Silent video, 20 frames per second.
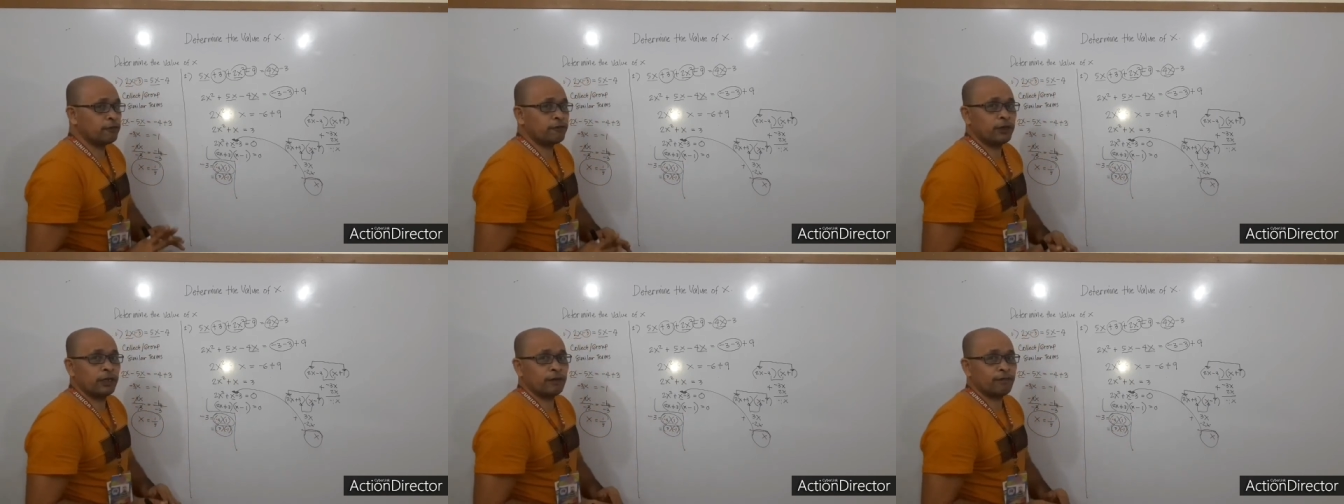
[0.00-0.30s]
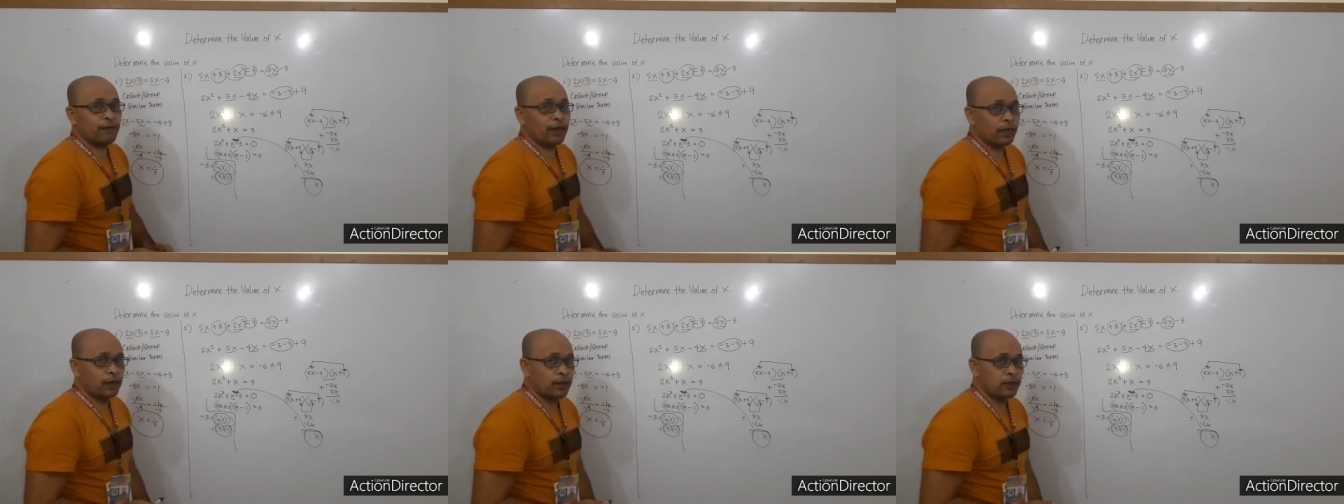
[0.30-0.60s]

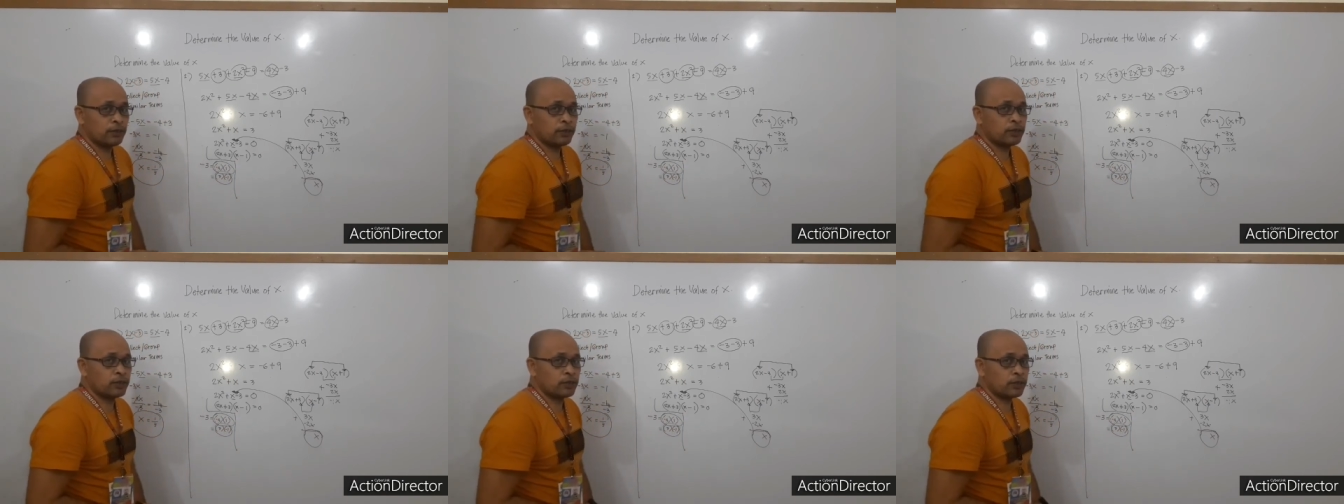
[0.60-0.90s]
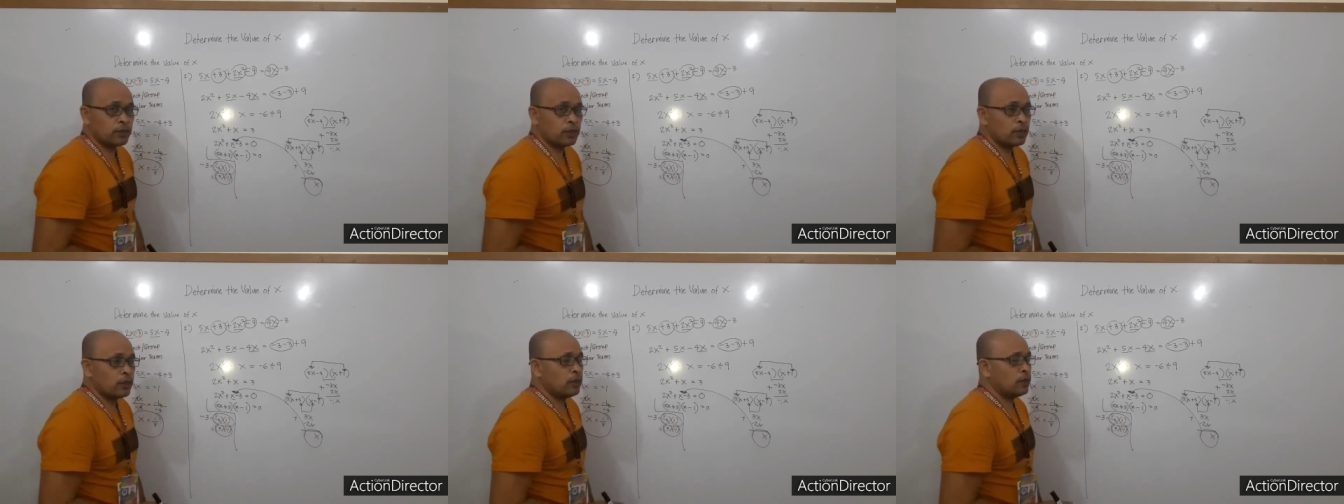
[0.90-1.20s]
different
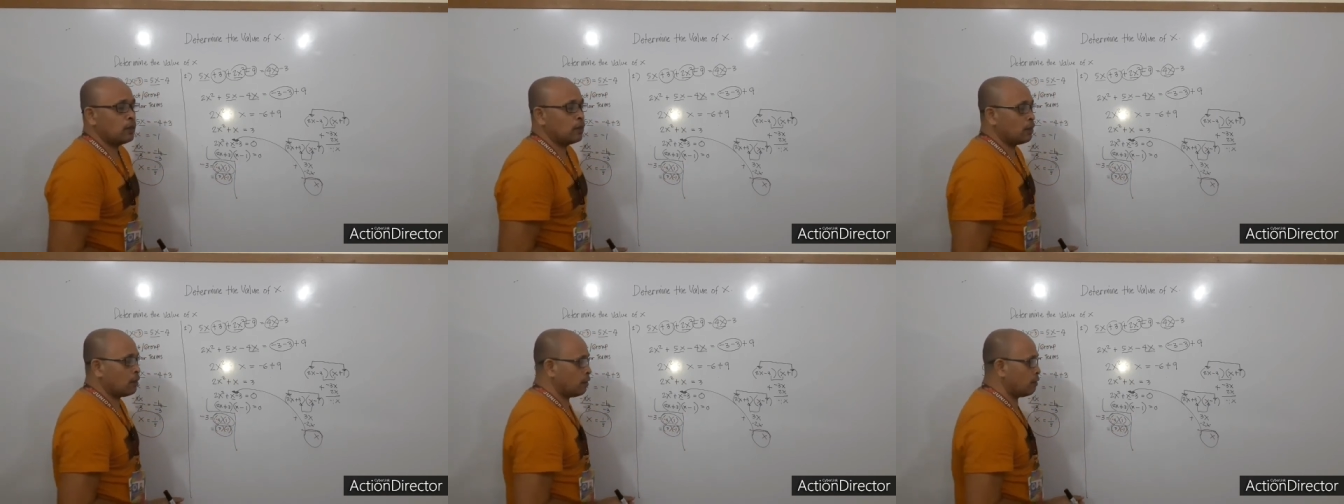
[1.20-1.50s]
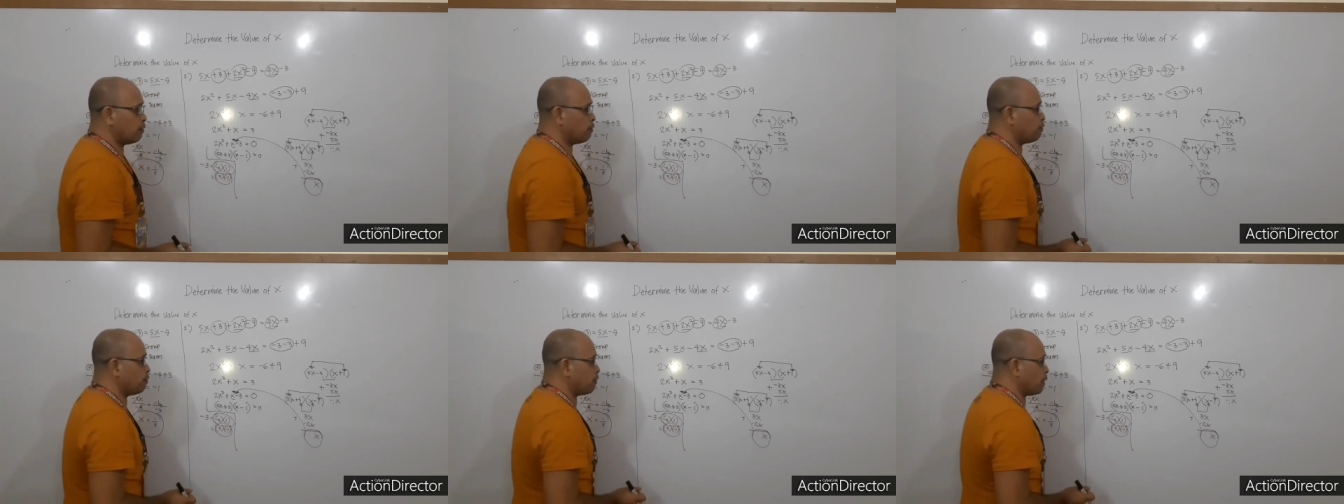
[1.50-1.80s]
values
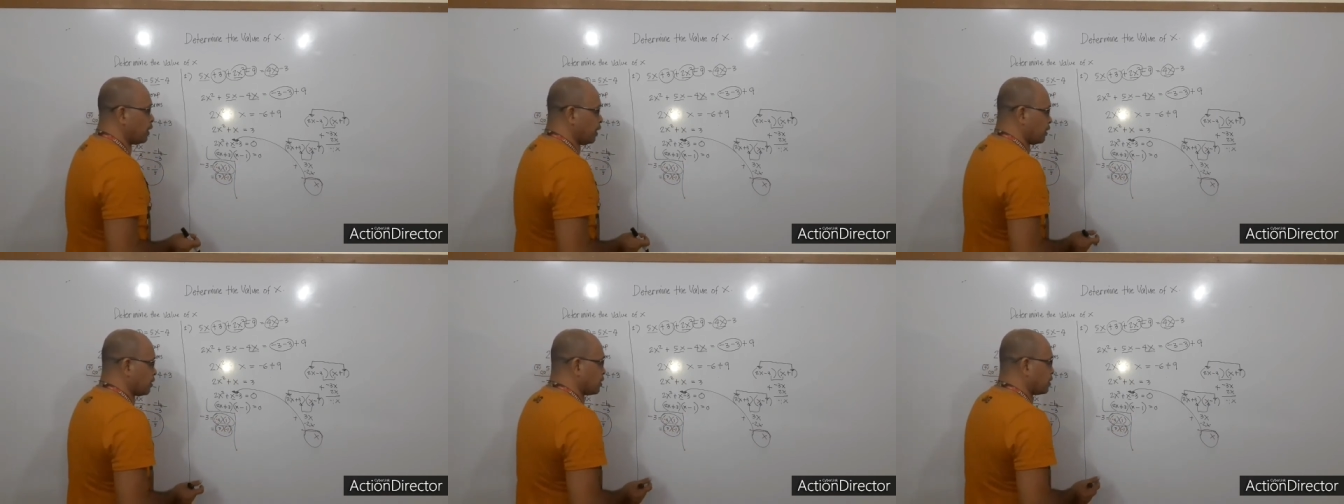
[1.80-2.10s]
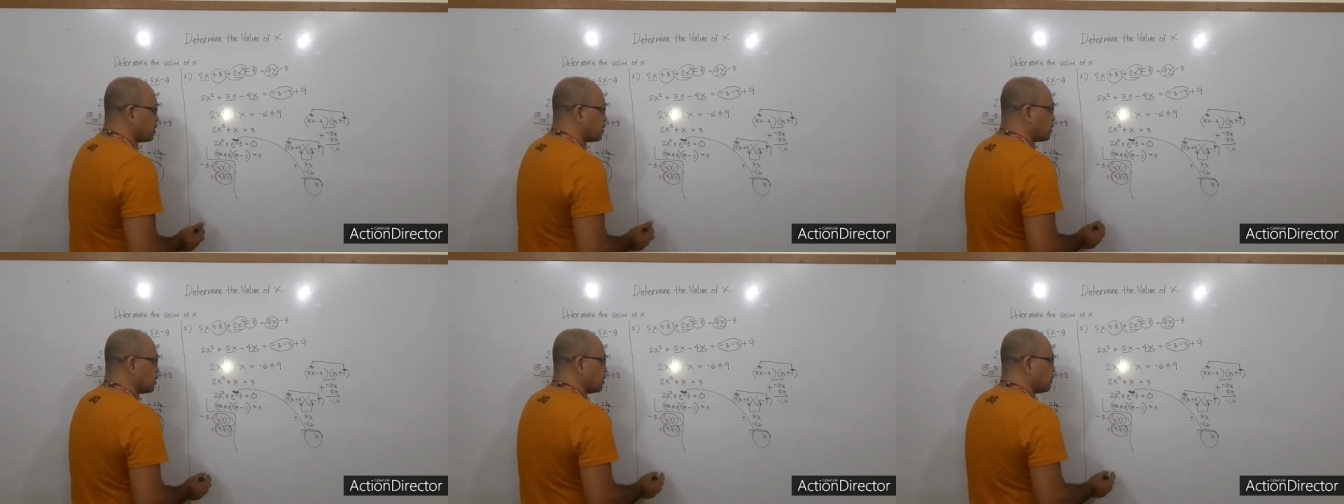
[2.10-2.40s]
of
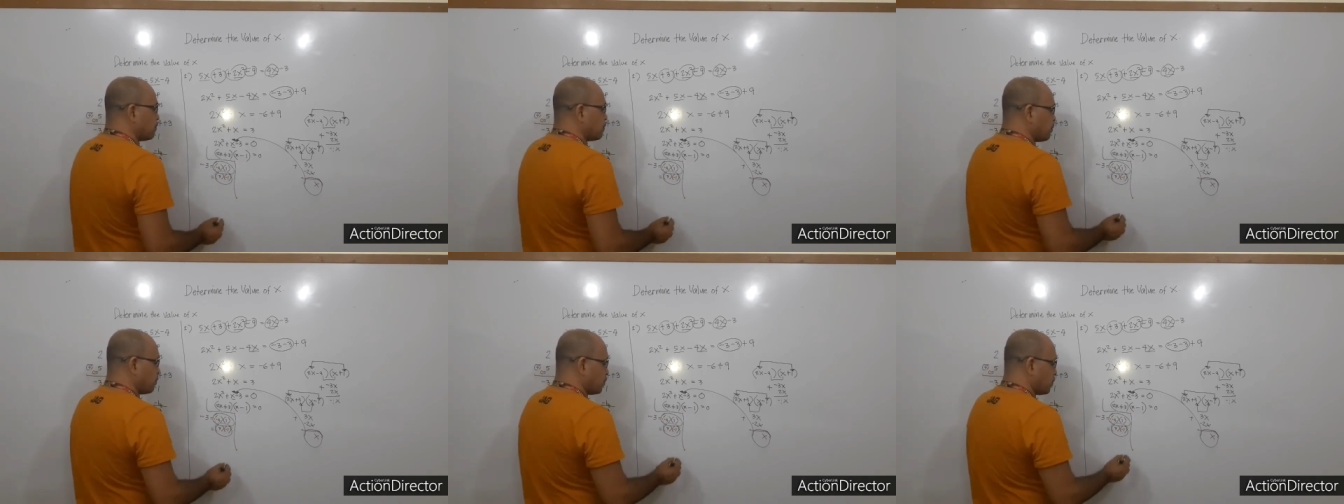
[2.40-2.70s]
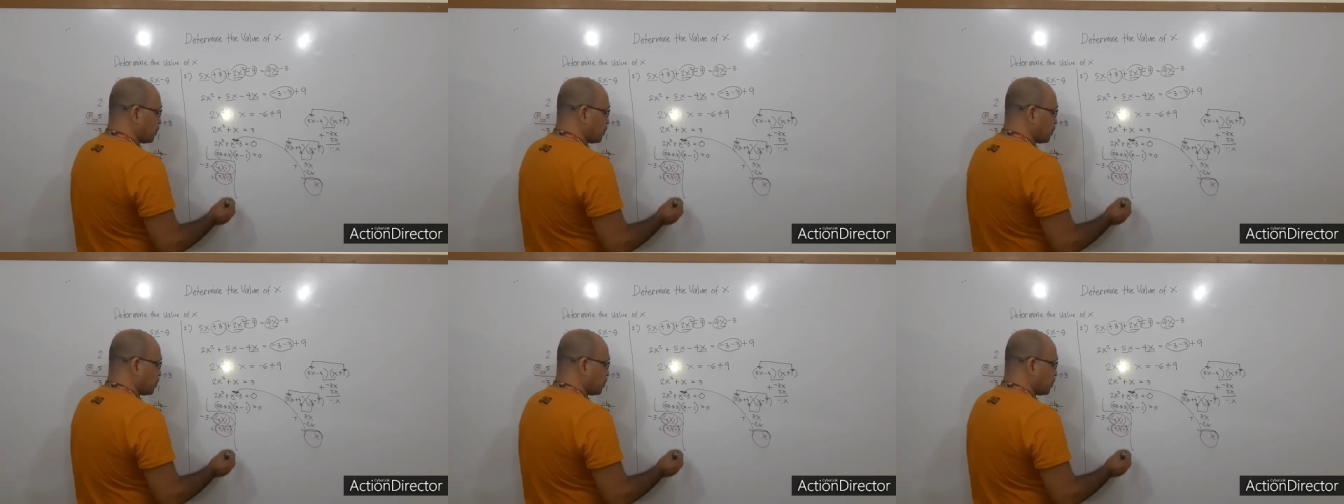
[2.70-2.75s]
x.